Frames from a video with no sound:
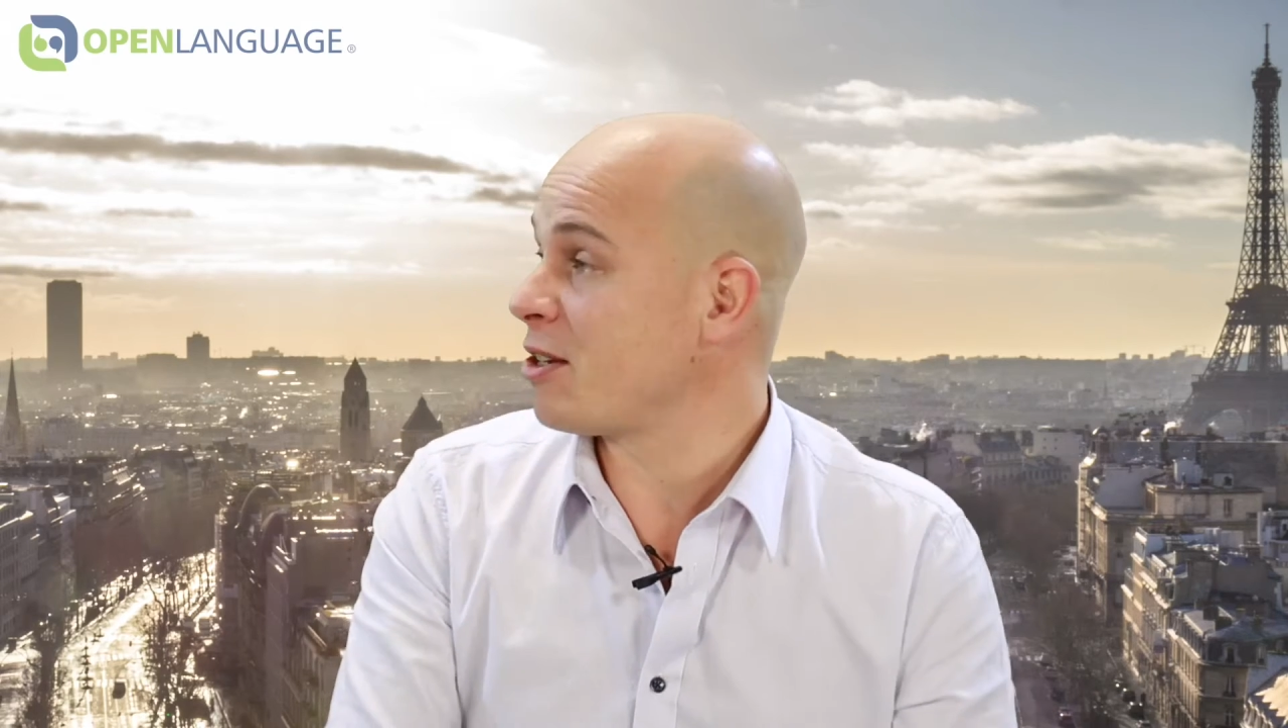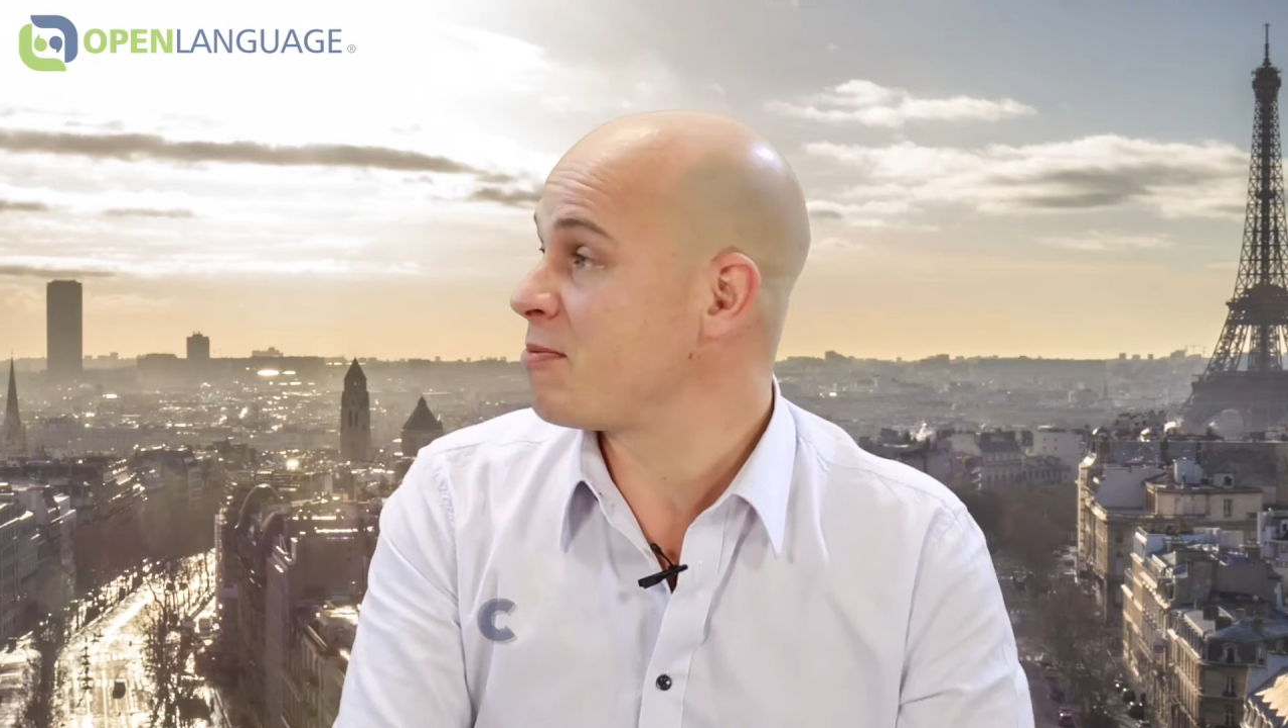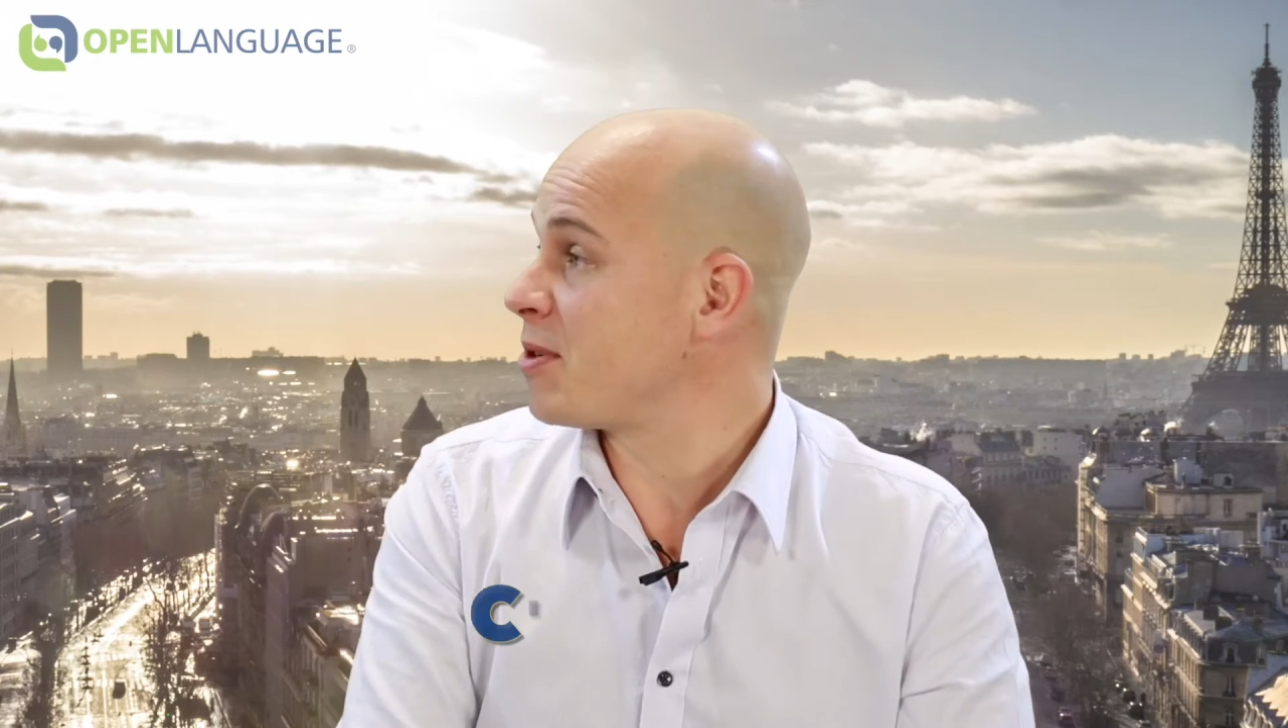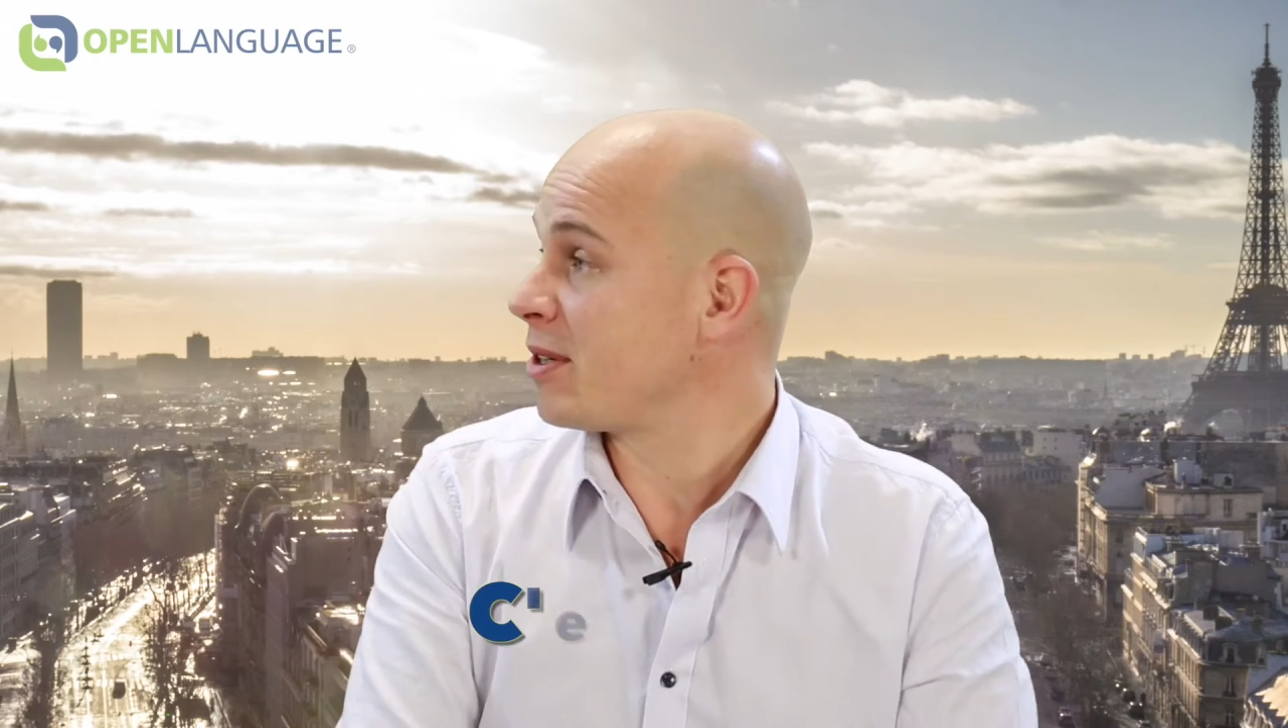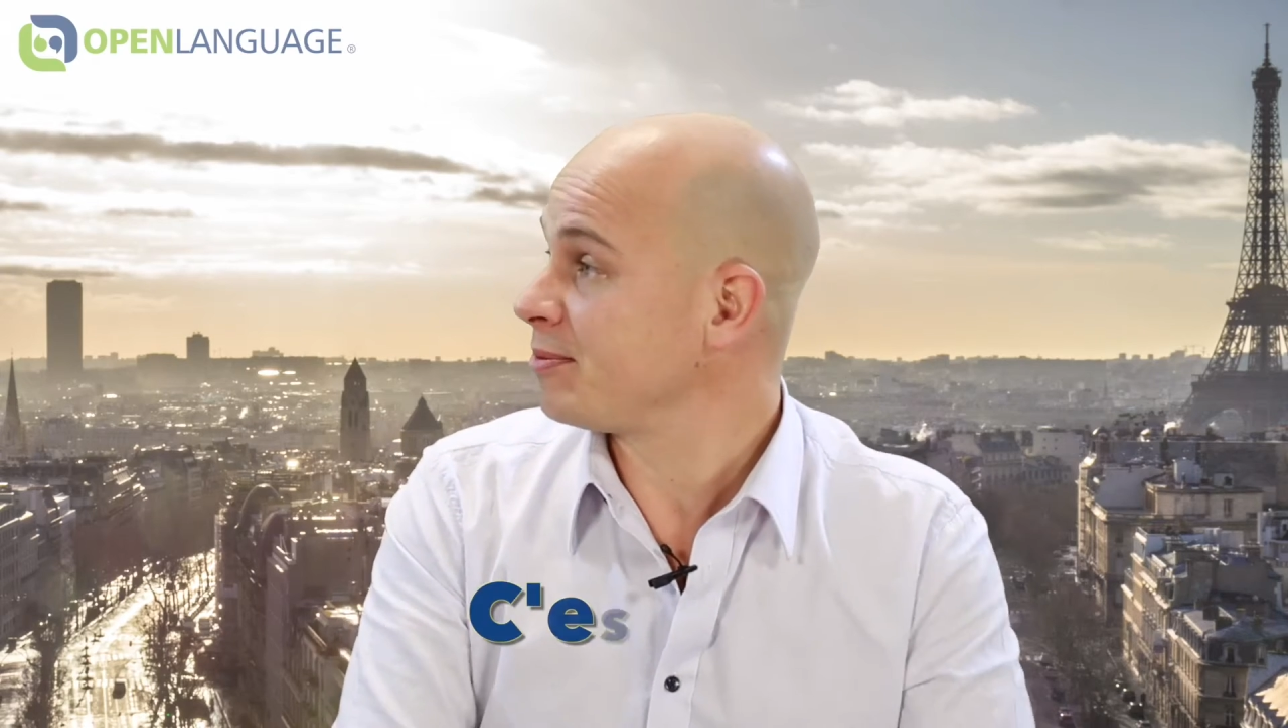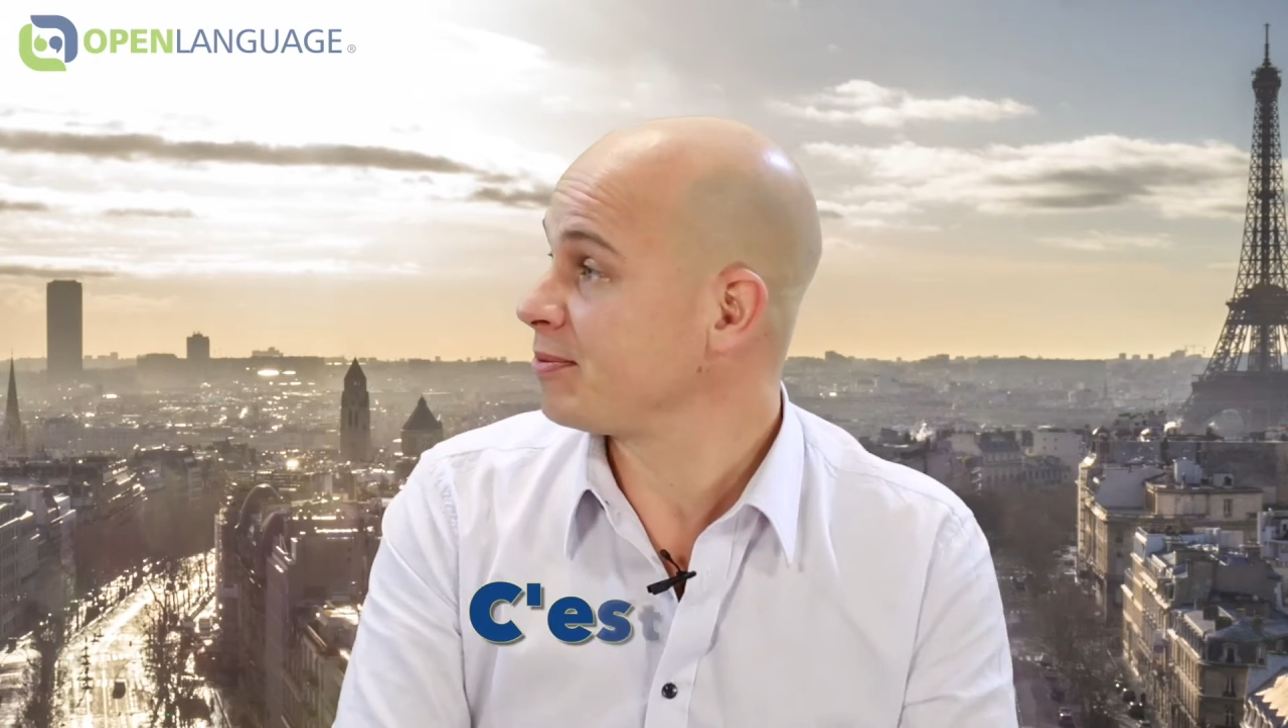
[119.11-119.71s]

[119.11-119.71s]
top.